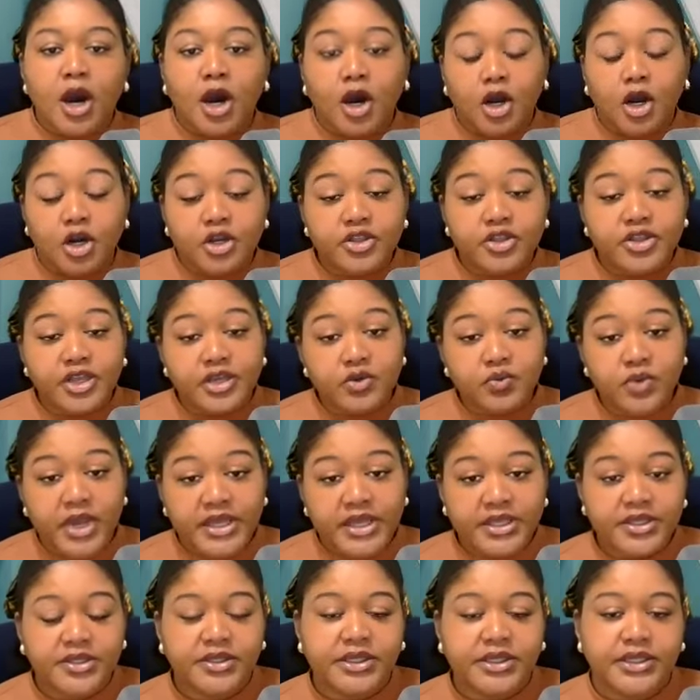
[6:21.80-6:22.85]
Are they
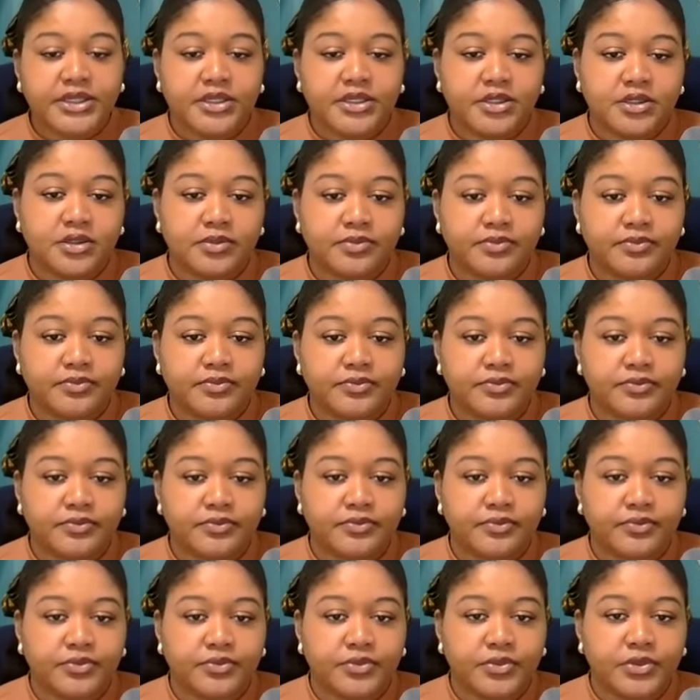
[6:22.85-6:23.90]
regulated?
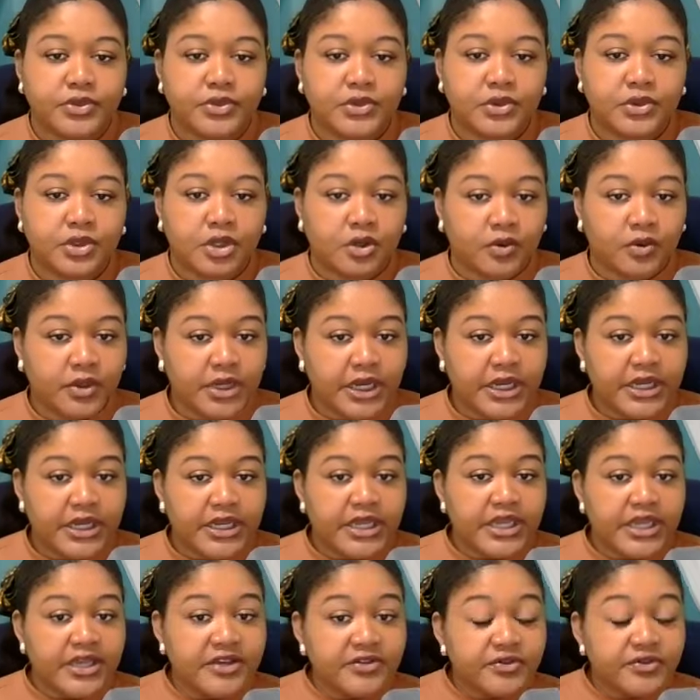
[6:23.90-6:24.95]

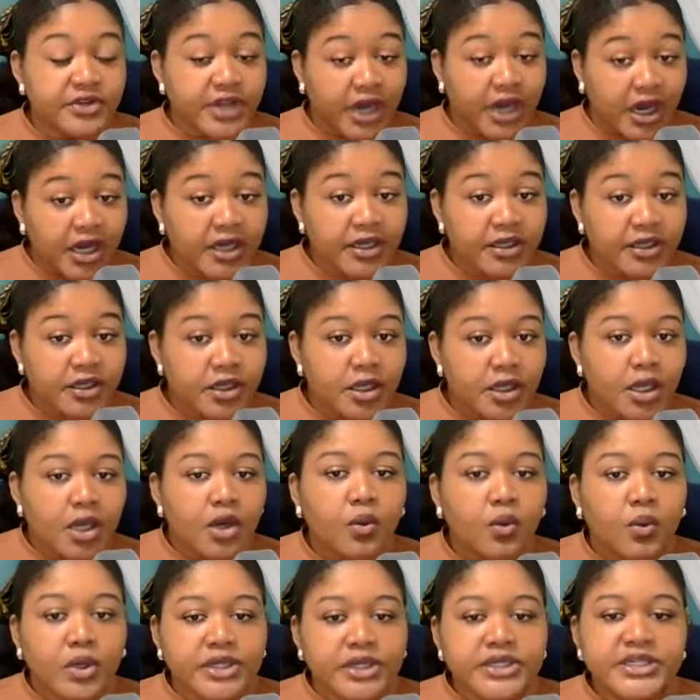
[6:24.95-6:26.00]
Okay, if not,
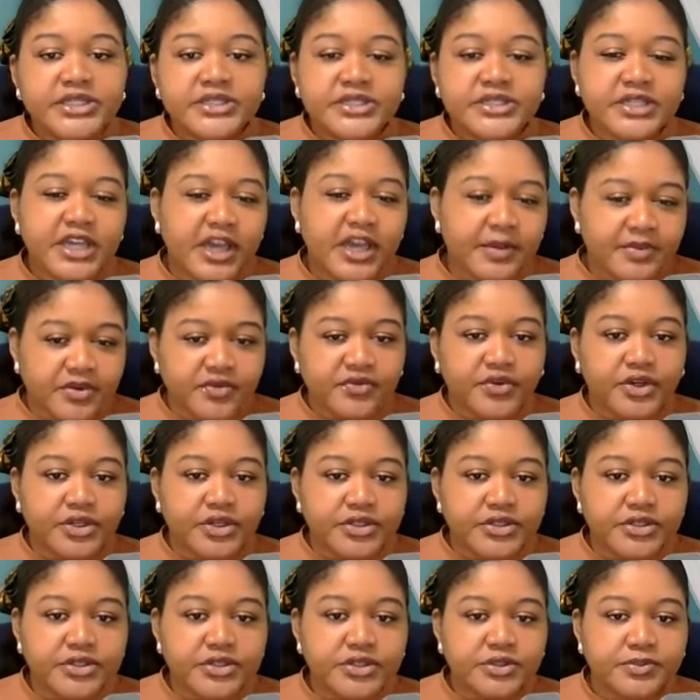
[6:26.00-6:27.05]
what needs to happen
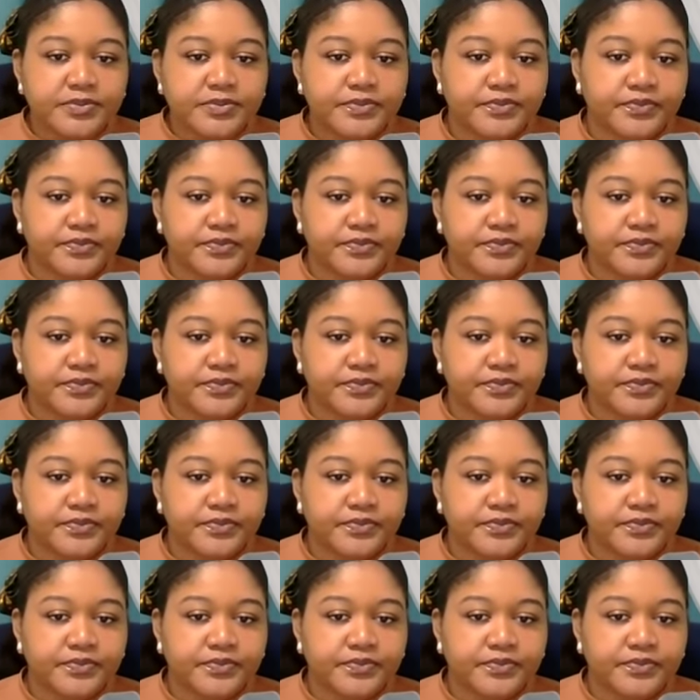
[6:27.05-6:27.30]
first?